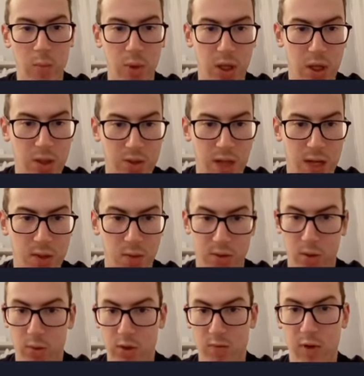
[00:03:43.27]
because that's
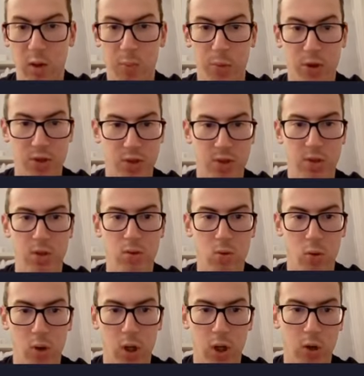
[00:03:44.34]
what those developers
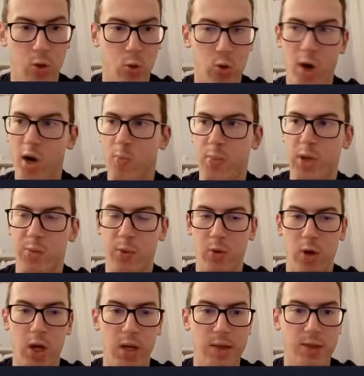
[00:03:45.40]
do, who rock
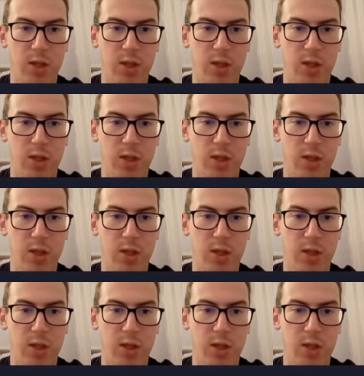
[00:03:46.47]
people.